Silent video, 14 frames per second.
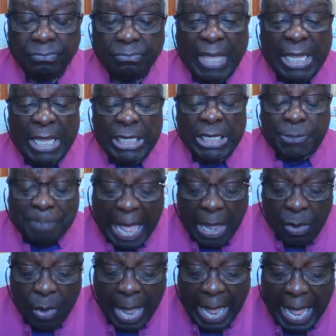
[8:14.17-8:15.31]
There is
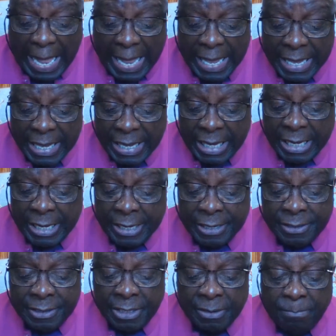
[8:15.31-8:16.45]
power
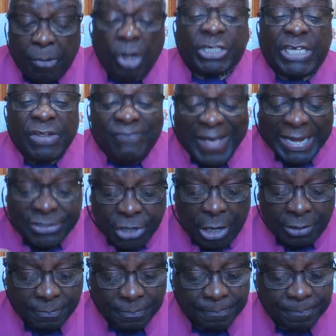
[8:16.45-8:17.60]
in
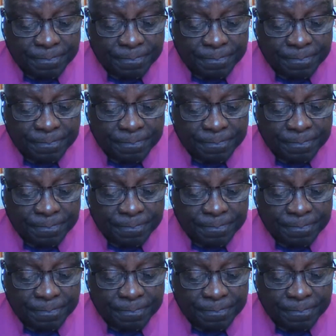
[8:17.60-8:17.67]
motivation.